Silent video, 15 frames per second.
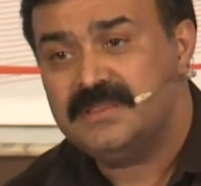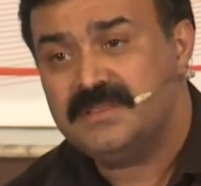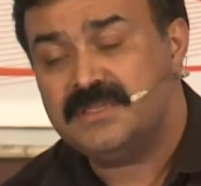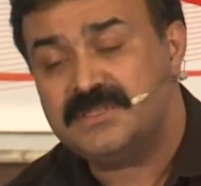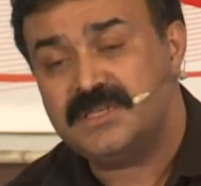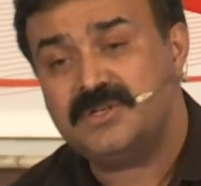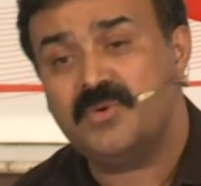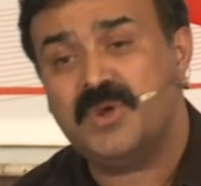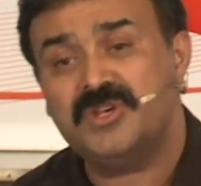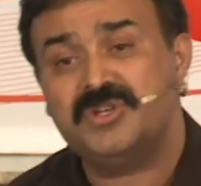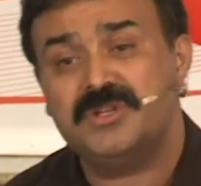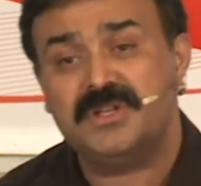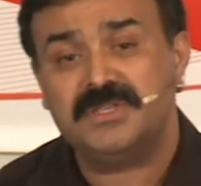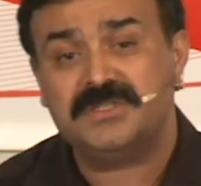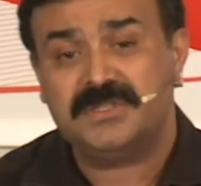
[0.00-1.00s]
The
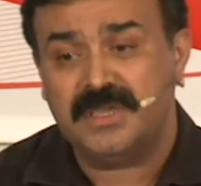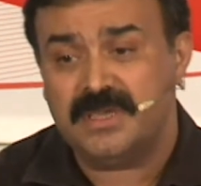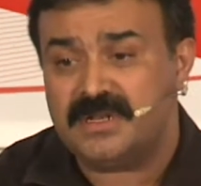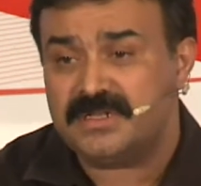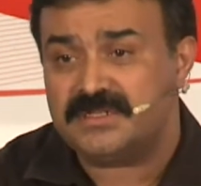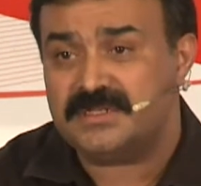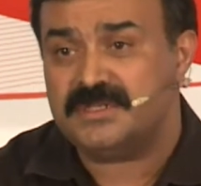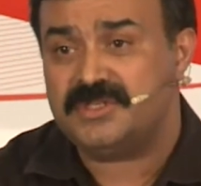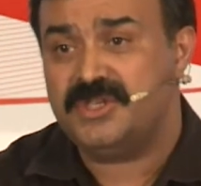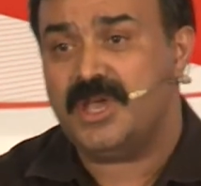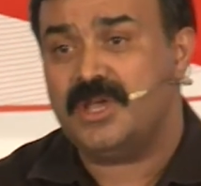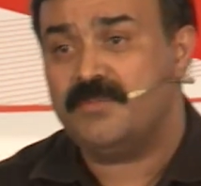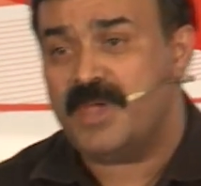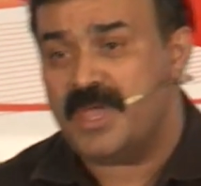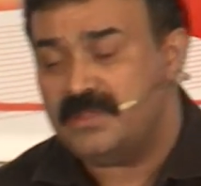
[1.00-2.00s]
situation is, here is this
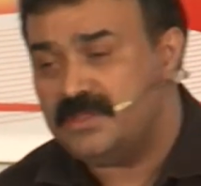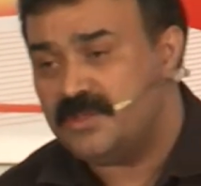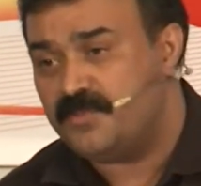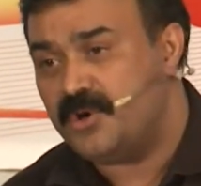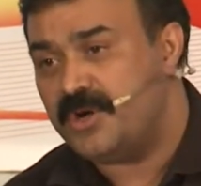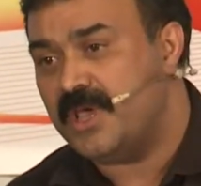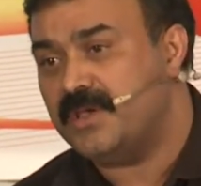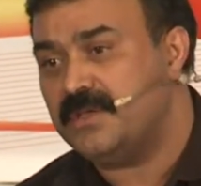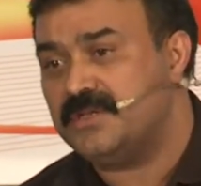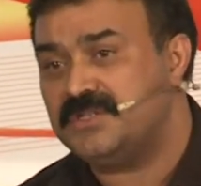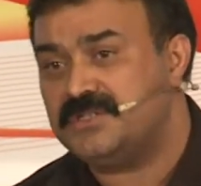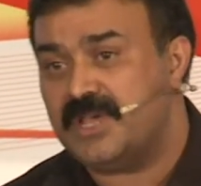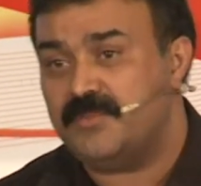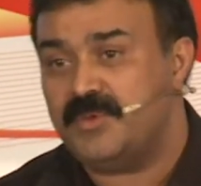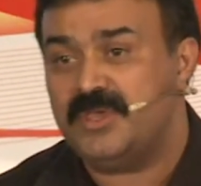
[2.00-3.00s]
young man, the
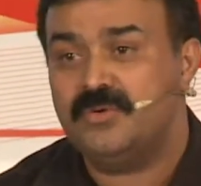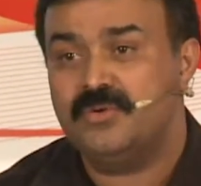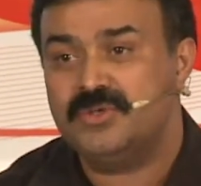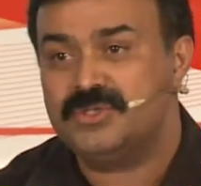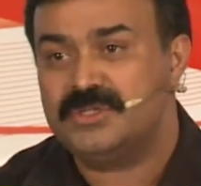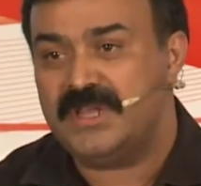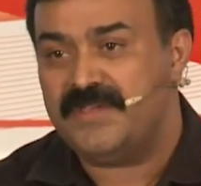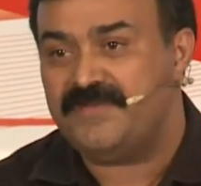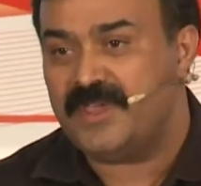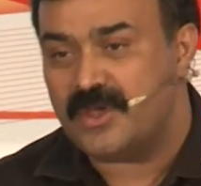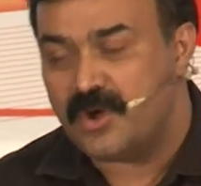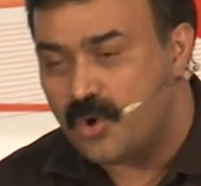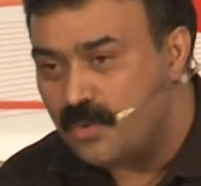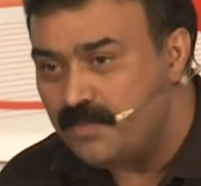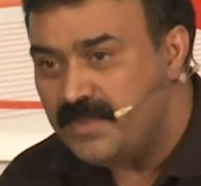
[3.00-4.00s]
protagonist Abby, who is leaving
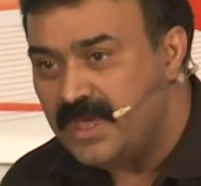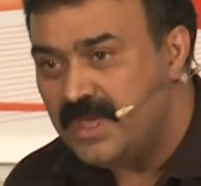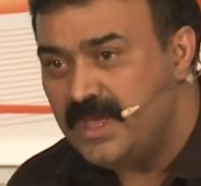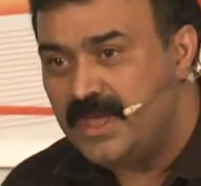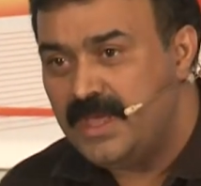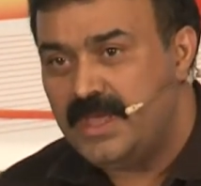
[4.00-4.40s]
home.